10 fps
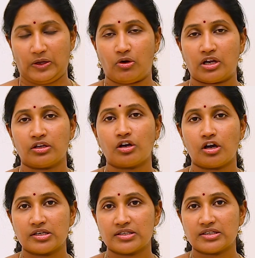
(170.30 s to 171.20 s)
what are the
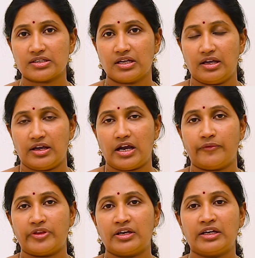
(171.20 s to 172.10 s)
causes,
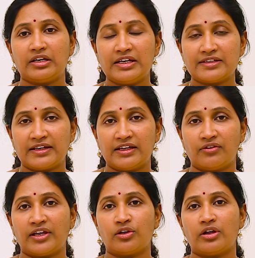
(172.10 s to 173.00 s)
and whether it needs any
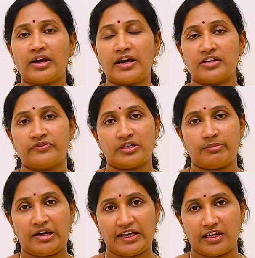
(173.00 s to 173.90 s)
regular
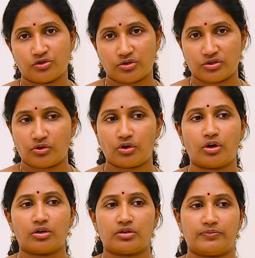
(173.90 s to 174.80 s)
anti-fit medications or
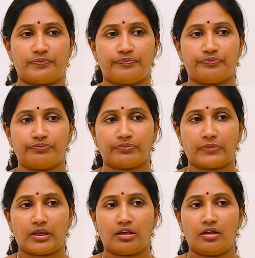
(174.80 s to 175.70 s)

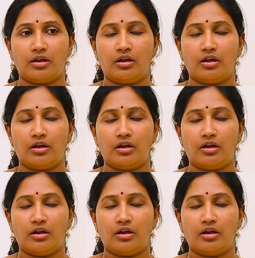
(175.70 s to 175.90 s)
not.